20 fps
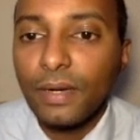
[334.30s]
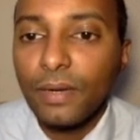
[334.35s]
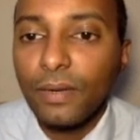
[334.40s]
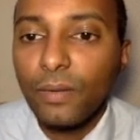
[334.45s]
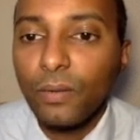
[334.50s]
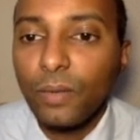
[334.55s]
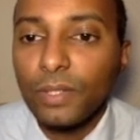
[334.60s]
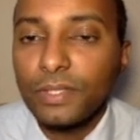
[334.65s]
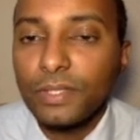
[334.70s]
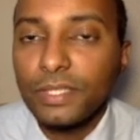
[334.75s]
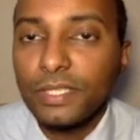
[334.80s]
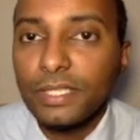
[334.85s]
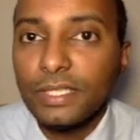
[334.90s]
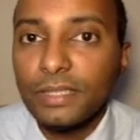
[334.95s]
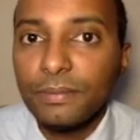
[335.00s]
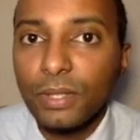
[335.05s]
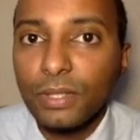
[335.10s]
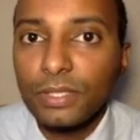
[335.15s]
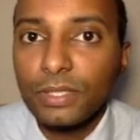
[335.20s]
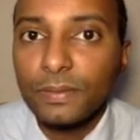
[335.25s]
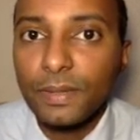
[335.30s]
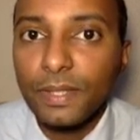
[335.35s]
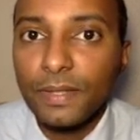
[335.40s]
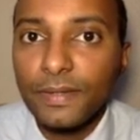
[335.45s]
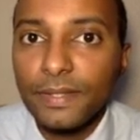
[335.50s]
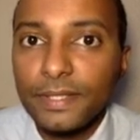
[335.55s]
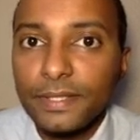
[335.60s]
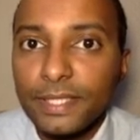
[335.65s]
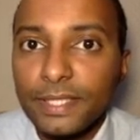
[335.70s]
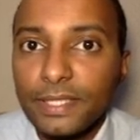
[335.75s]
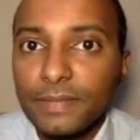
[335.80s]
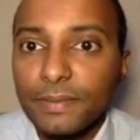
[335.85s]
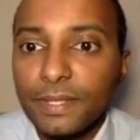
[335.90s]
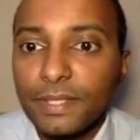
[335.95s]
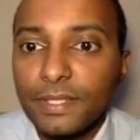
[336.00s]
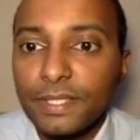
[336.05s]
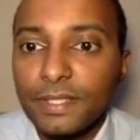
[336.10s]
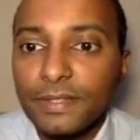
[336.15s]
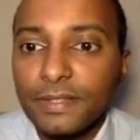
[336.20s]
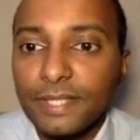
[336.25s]
What do you need to multiply the 6 by
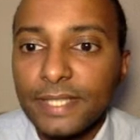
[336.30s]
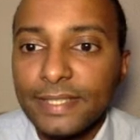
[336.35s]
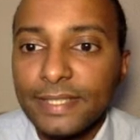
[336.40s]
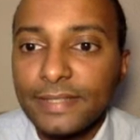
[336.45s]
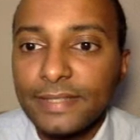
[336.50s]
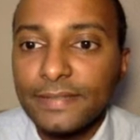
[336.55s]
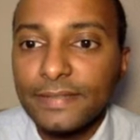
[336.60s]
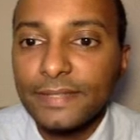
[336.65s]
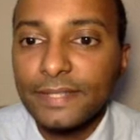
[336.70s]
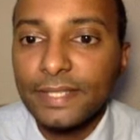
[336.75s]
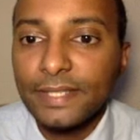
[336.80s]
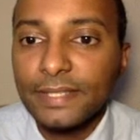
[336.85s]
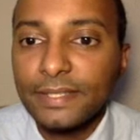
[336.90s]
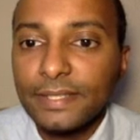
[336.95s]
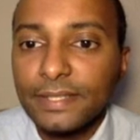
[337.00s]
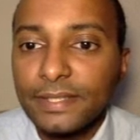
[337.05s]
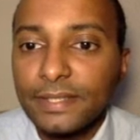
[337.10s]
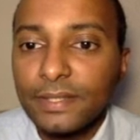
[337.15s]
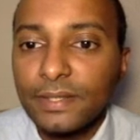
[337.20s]
to get negative 6?